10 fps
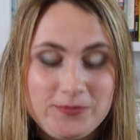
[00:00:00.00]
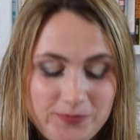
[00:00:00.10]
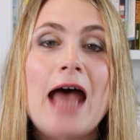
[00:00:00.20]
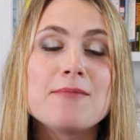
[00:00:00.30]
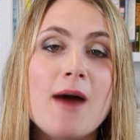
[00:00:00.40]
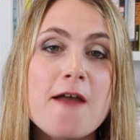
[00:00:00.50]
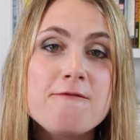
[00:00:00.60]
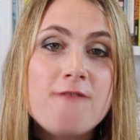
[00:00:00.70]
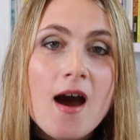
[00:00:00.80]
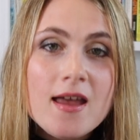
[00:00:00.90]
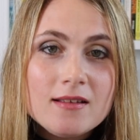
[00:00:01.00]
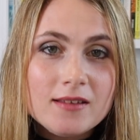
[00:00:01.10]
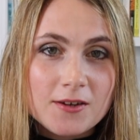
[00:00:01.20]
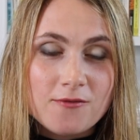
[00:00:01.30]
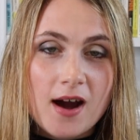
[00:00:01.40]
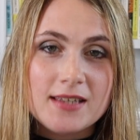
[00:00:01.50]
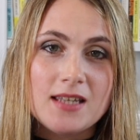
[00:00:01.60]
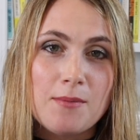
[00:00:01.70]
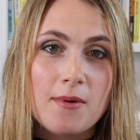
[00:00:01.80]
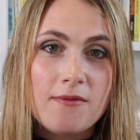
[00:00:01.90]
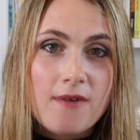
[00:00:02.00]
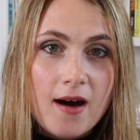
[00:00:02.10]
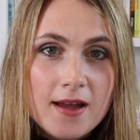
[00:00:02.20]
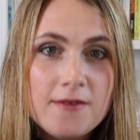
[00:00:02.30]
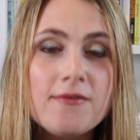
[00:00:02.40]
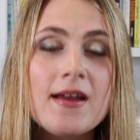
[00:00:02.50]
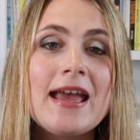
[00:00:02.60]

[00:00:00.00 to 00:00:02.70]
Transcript: And my final advice, number 5,